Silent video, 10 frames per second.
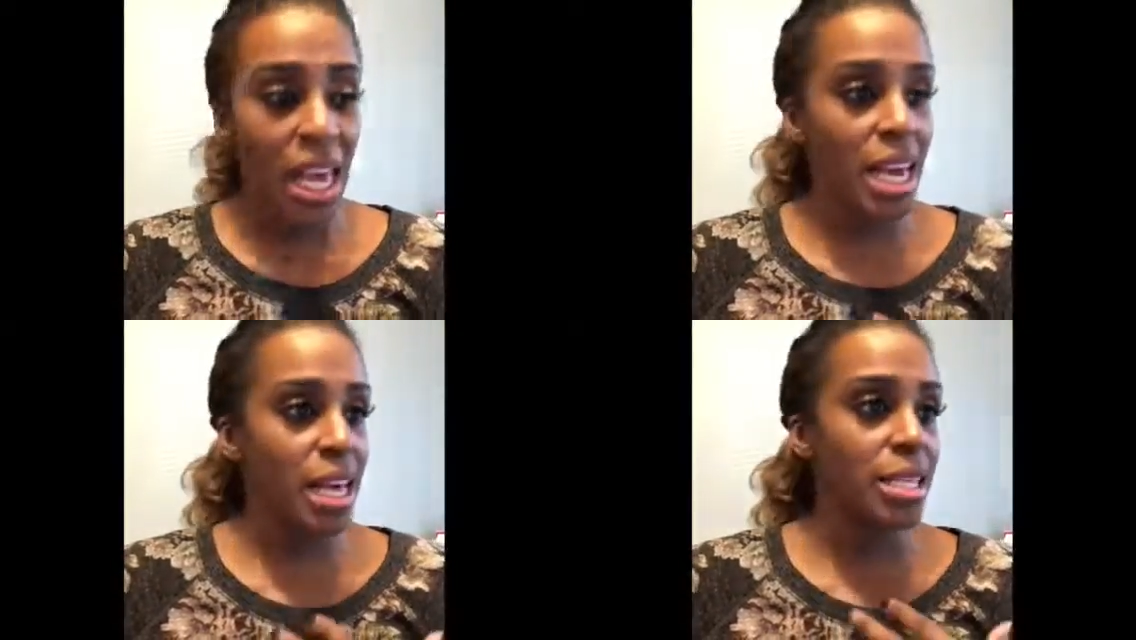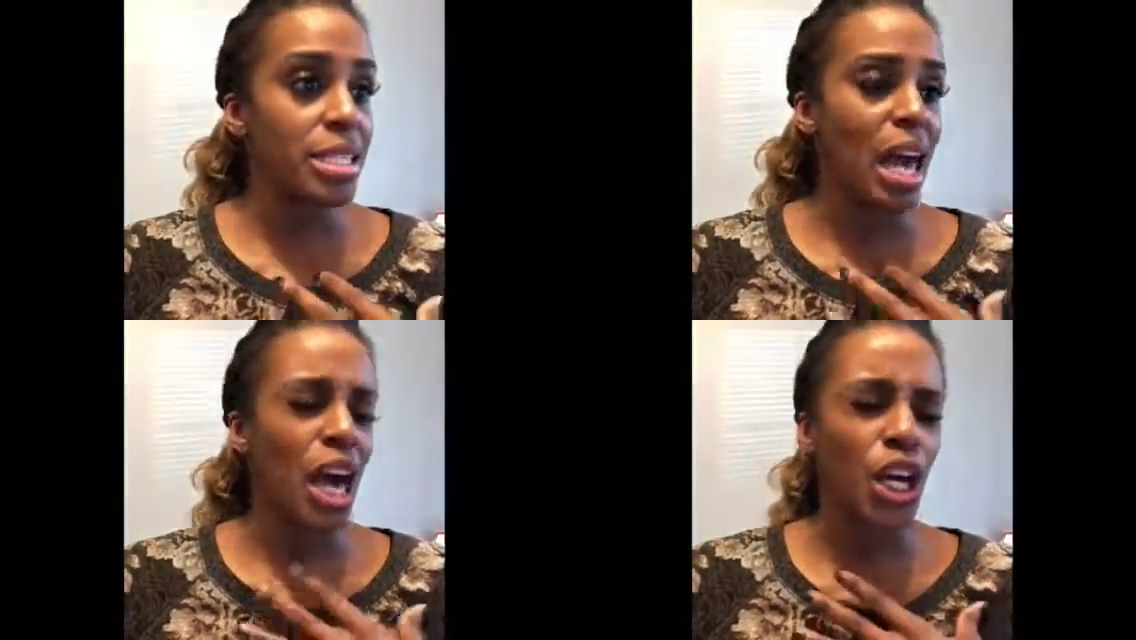is
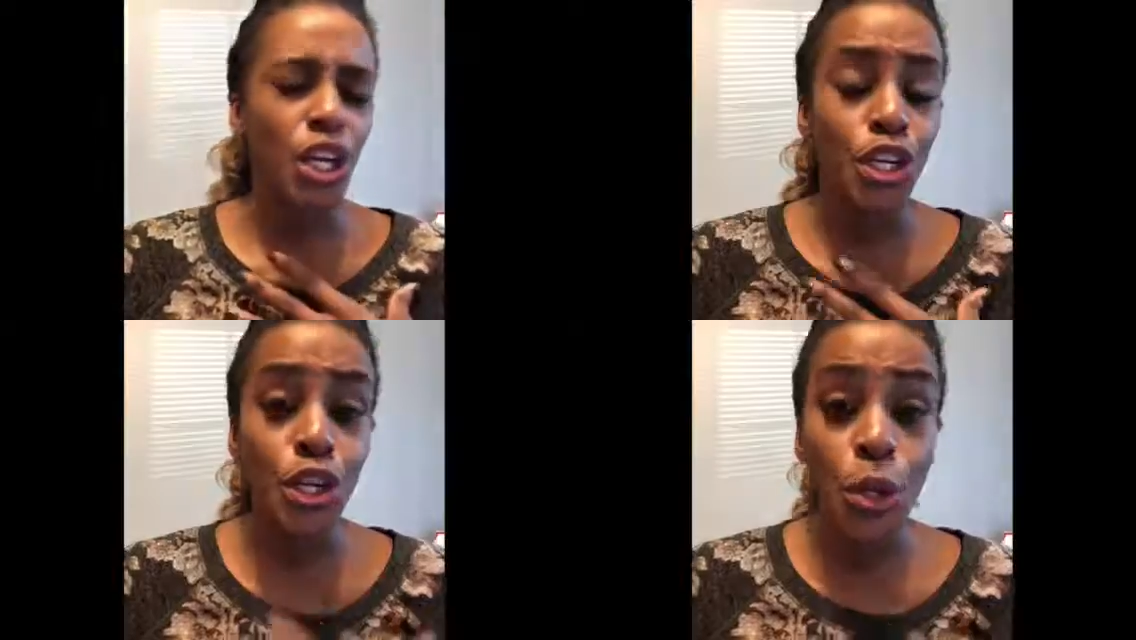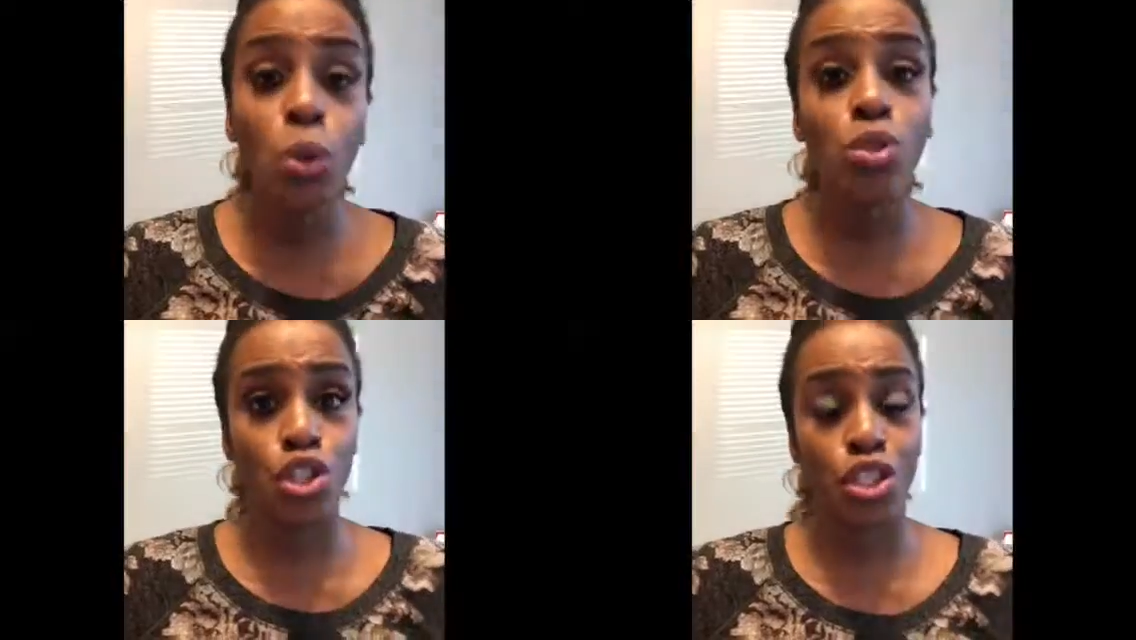a
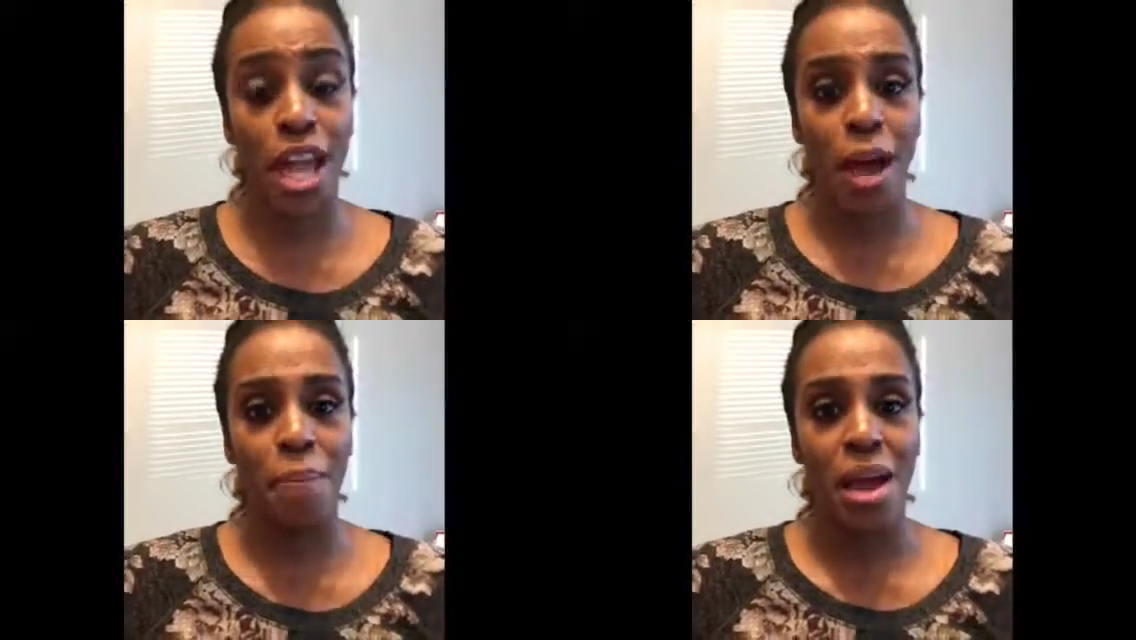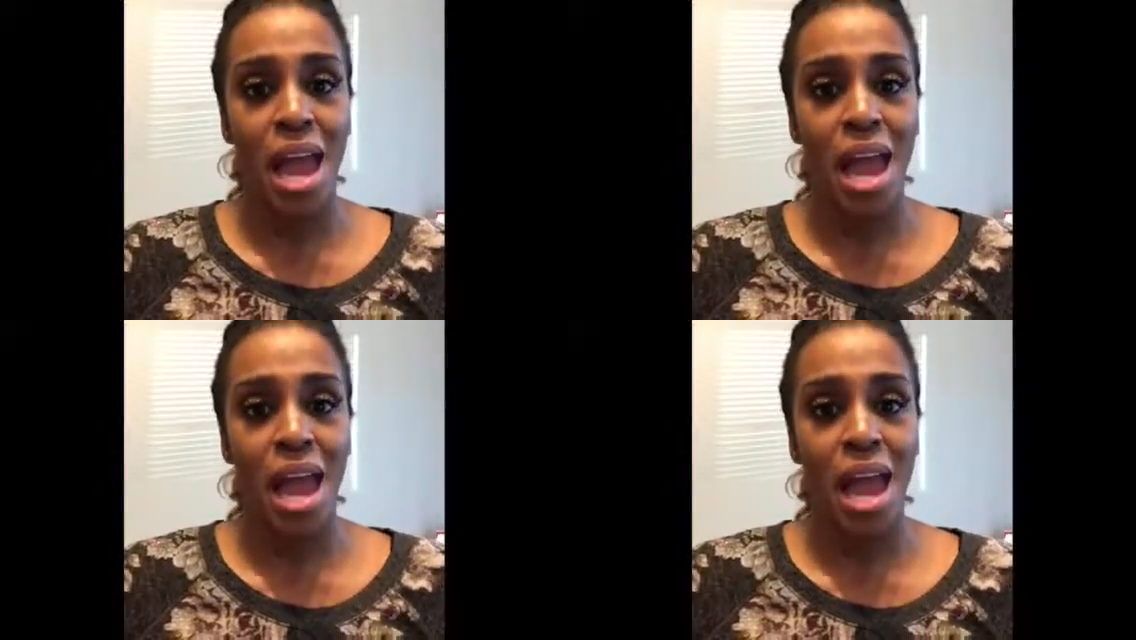huge step